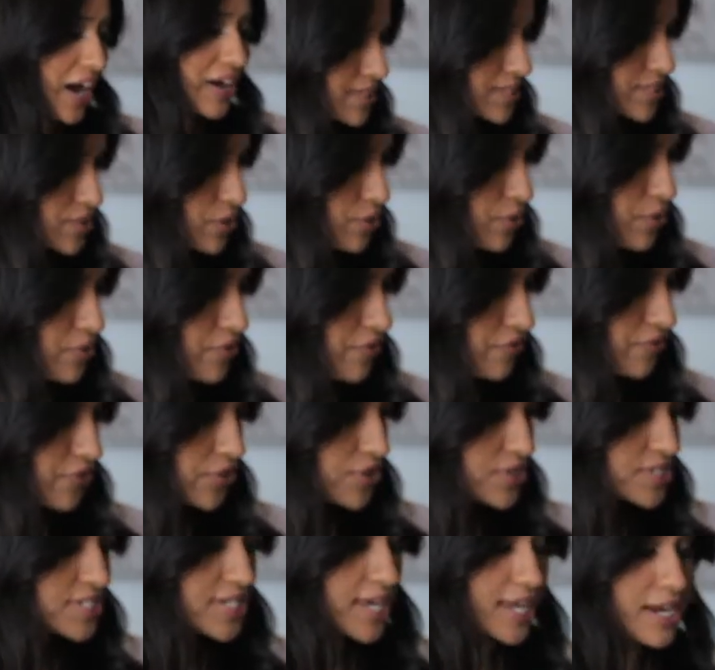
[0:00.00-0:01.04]
So the
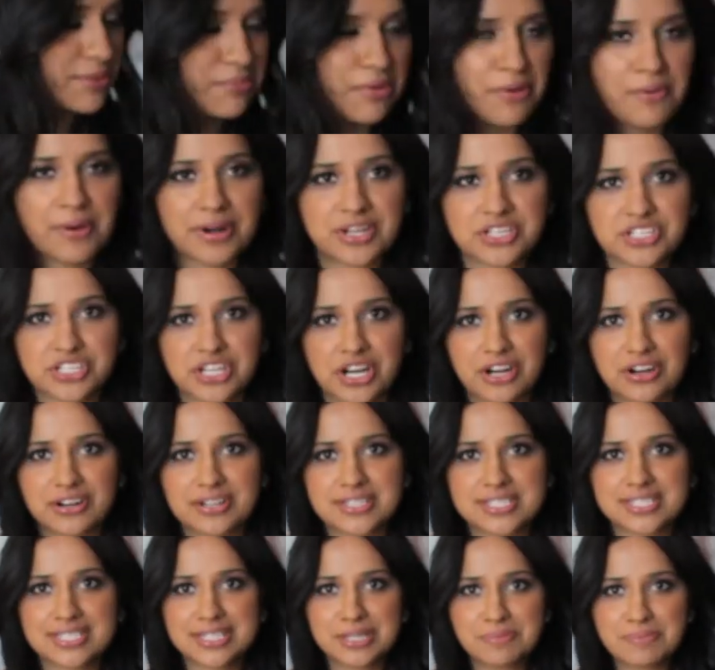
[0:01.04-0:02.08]
first item I want to share
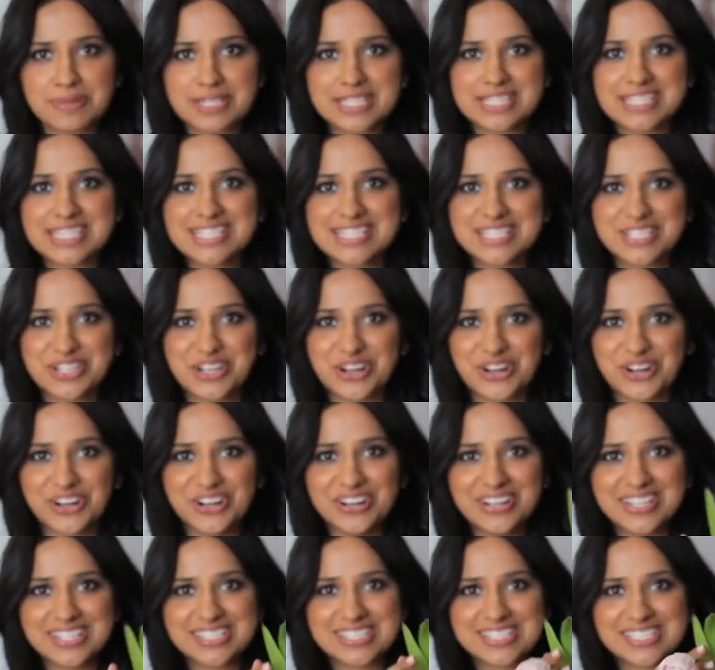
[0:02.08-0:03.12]
is a little bit
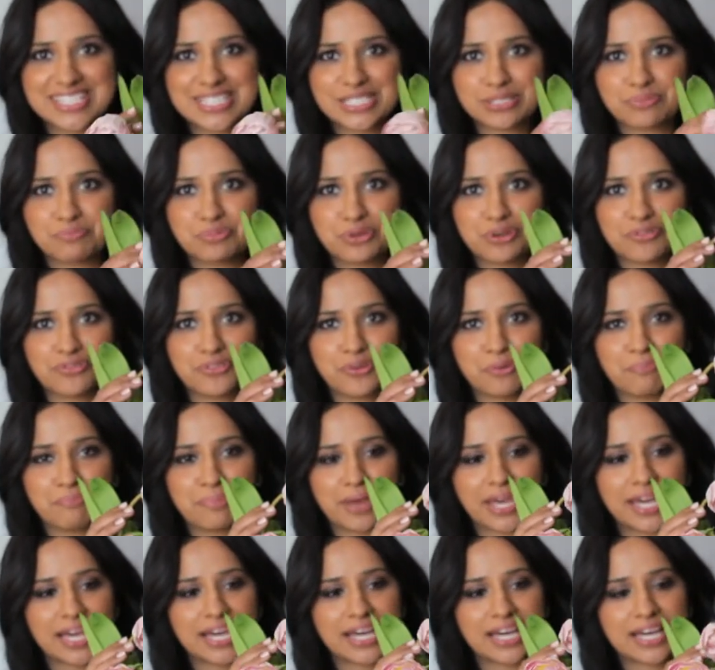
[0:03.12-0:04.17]
seasonal. It's these beautiful
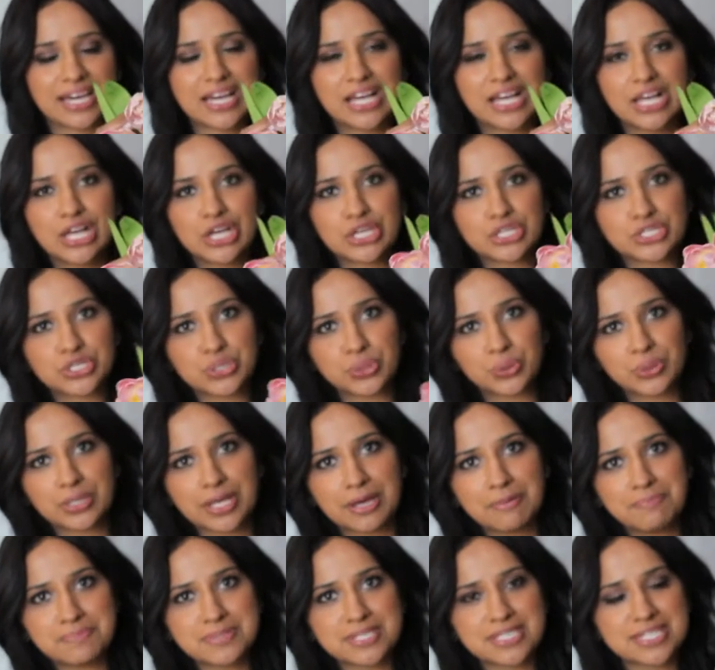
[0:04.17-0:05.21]
pink
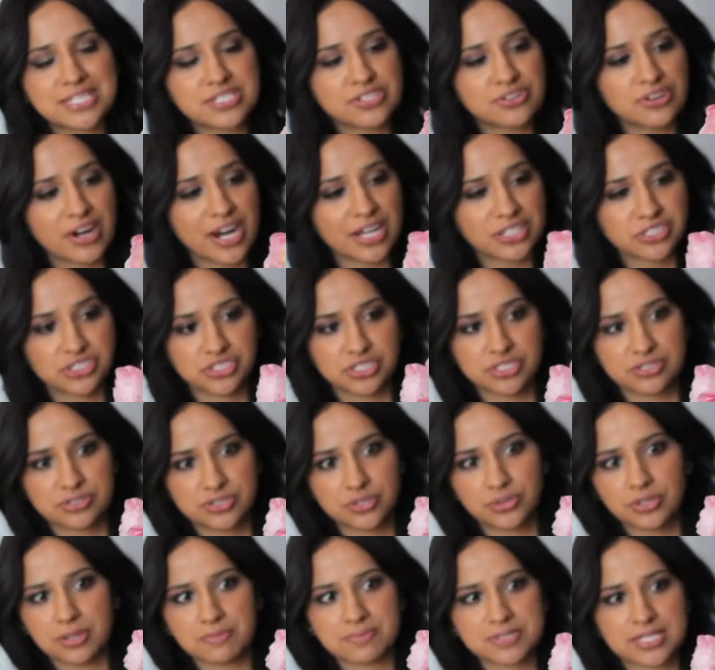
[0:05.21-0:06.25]
tulips. These are actually
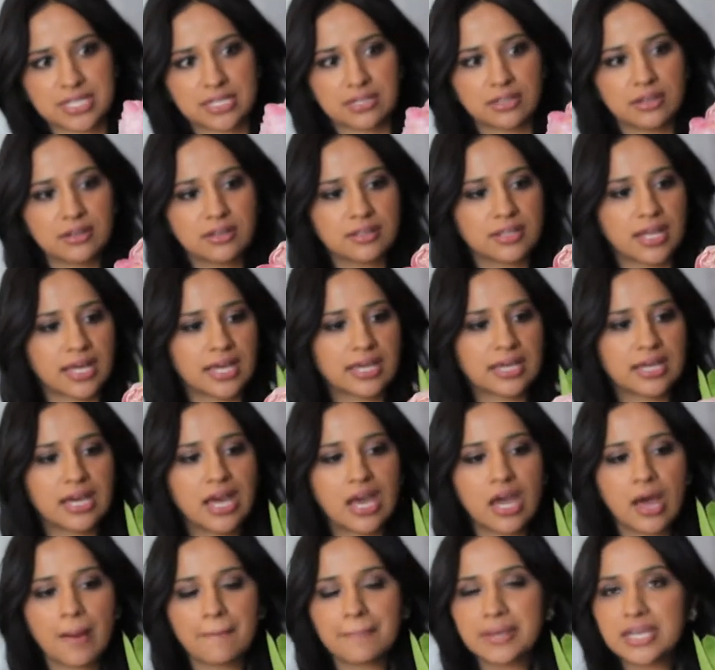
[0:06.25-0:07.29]
tulips. They look like
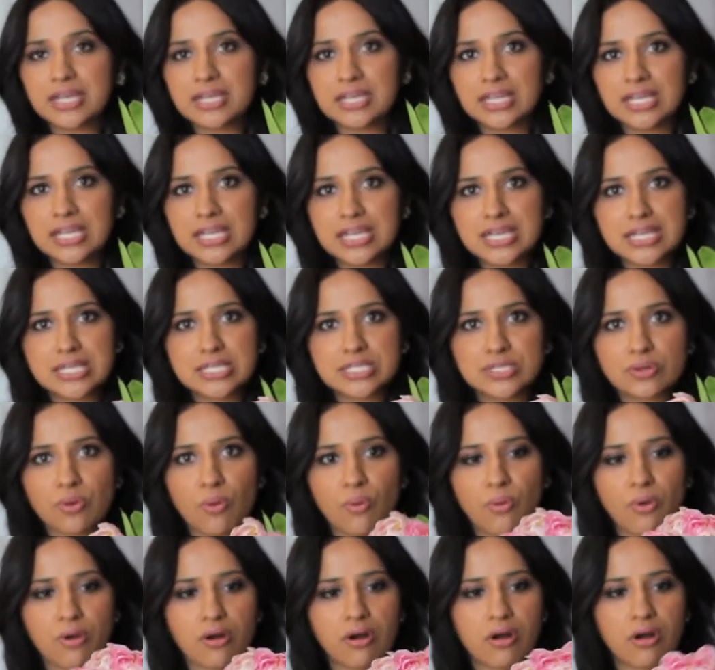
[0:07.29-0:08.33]
peonies
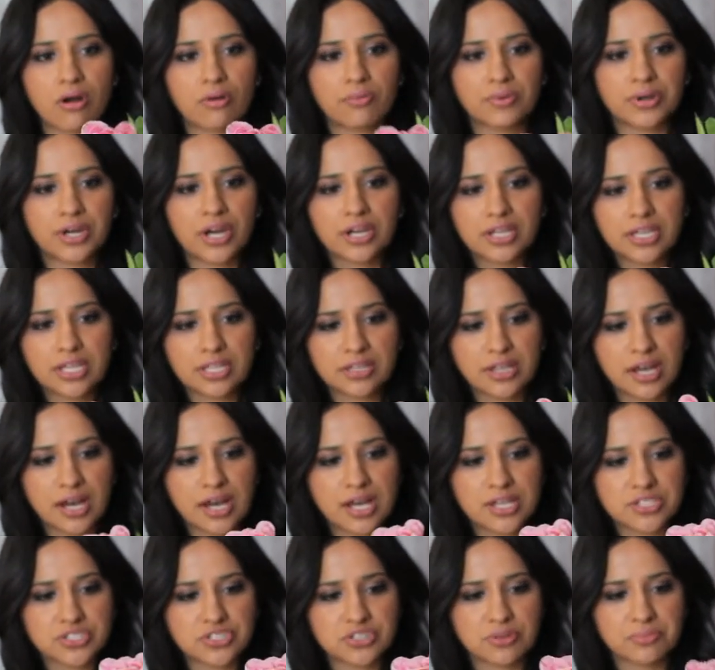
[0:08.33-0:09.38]
or
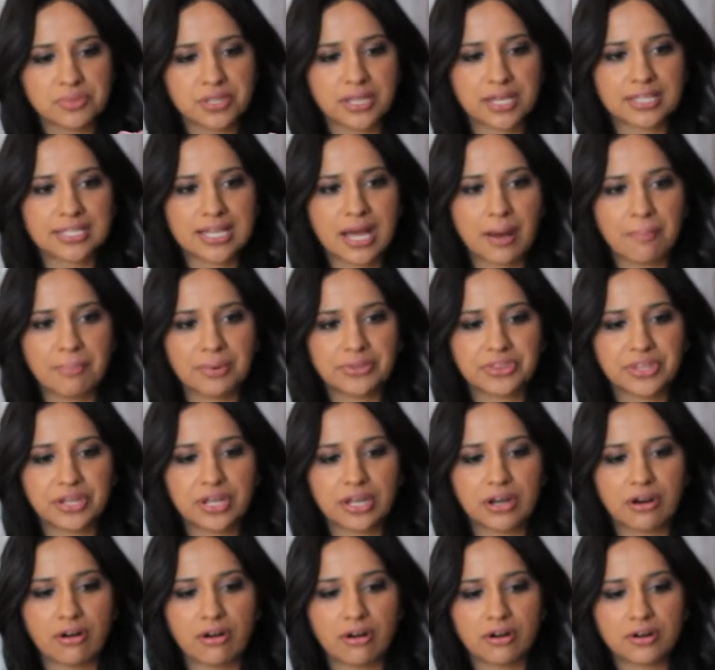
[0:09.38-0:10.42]
ranunculus or something like that, but
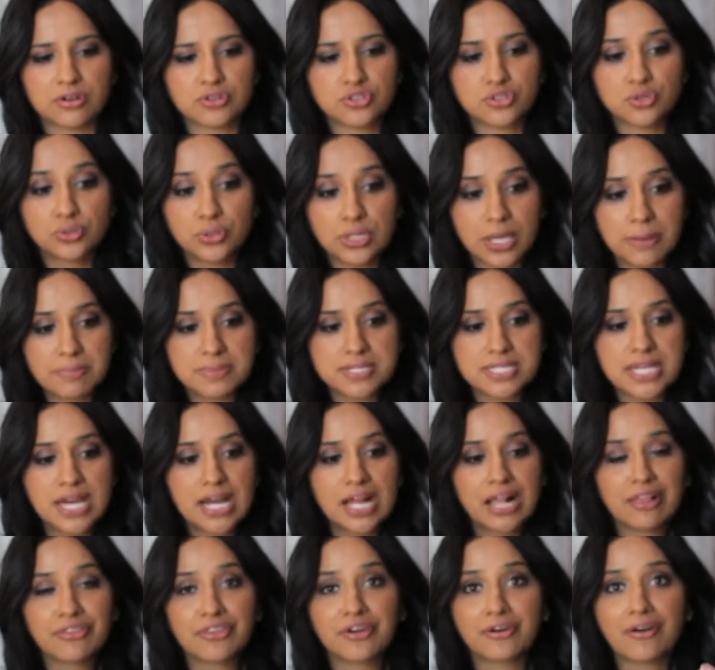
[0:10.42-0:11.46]
they are tulips.
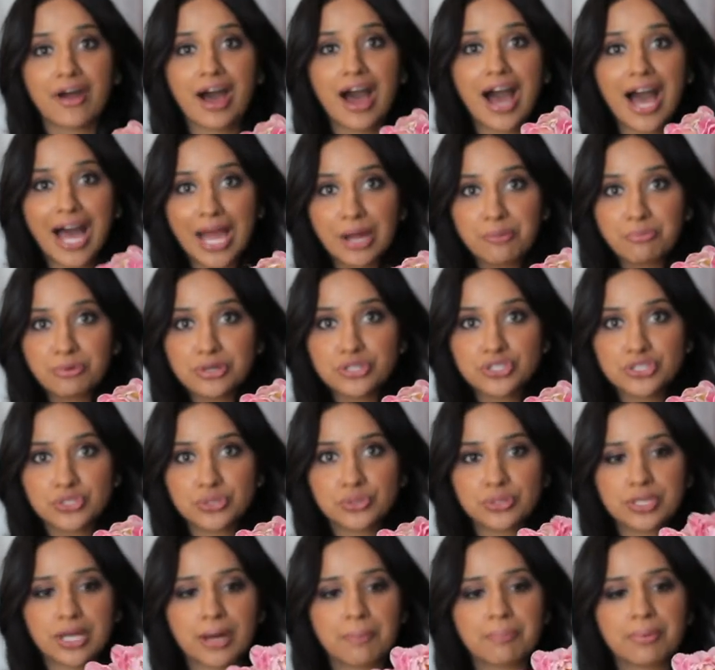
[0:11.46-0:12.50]
They're a hybrid
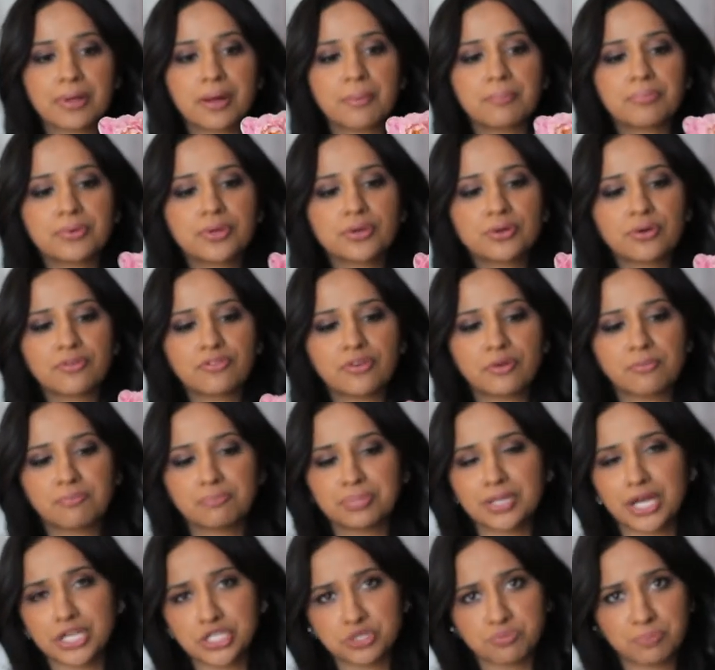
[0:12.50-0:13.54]
tulip, a beautiful
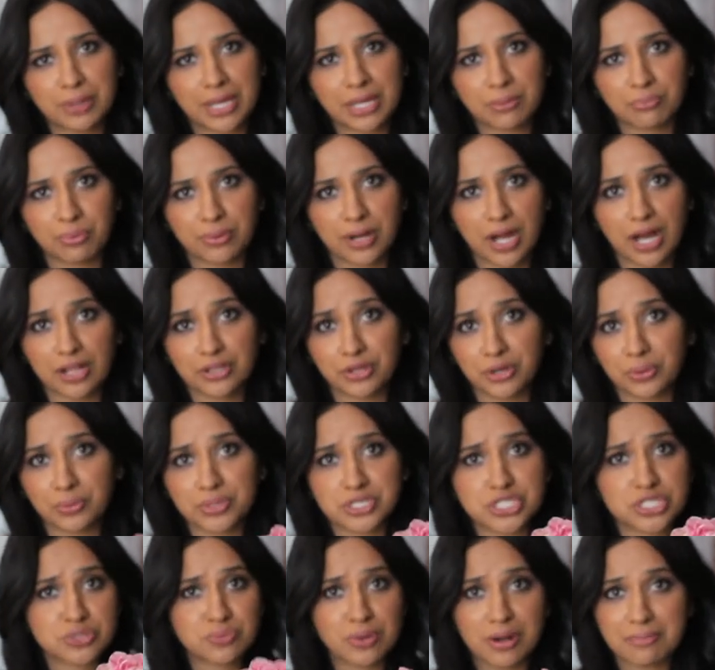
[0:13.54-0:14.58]
blush pink color,
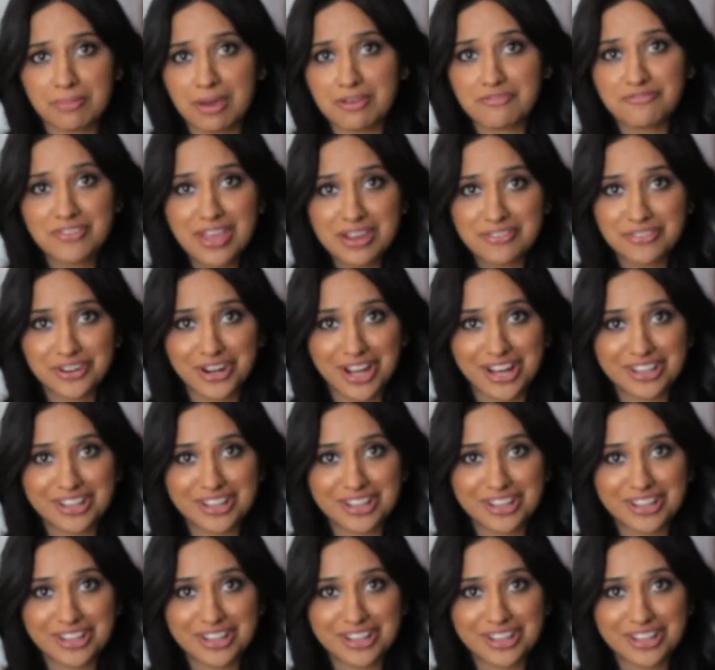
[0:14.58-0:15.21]
which is one of my favorite